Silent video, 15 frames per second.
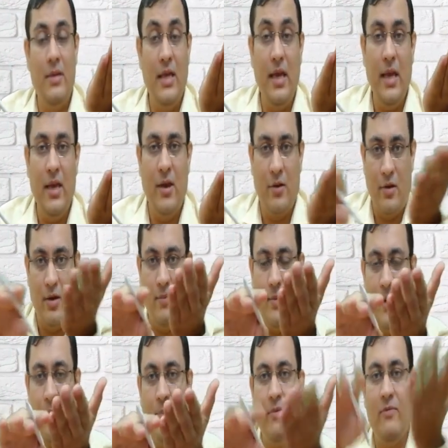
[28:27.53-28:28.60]

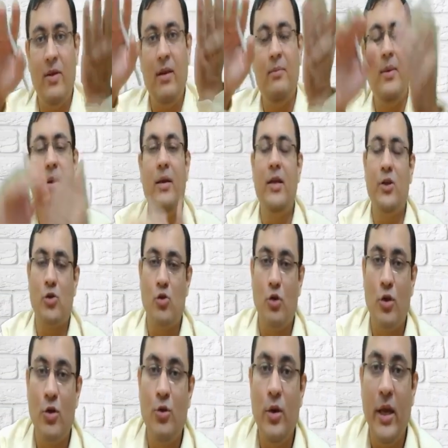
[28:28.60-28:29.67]
inequilibrium will be
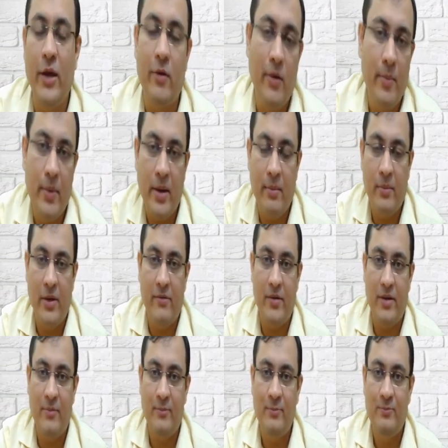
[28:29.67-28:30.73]
restored to equilibrium
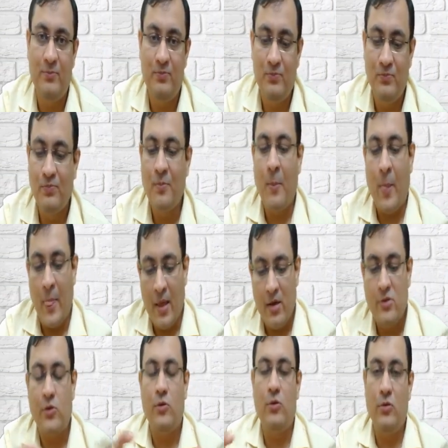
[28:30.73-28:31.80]
level.
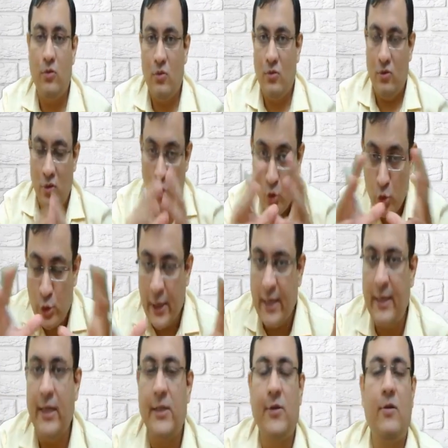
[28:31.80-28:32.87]
So
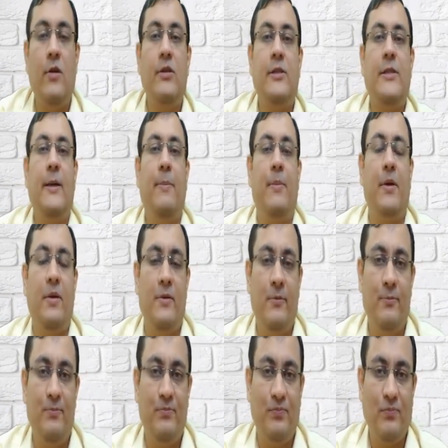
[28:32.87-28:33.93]
using this concept,
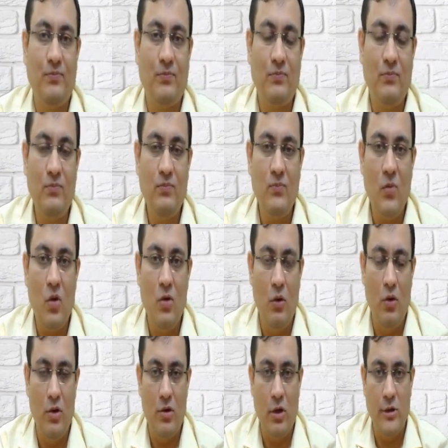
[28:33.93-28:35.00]

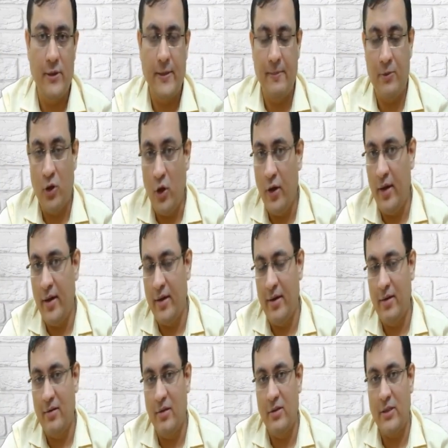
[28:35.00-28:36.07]
whole concept,
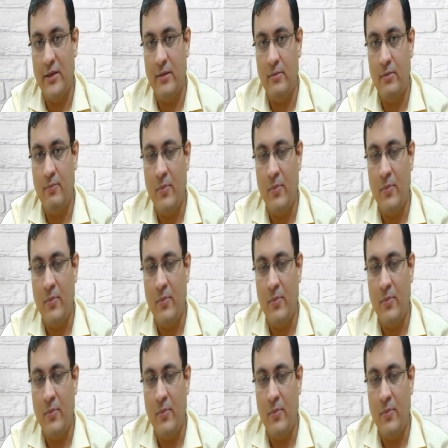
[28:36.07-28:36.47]
theoretical concept,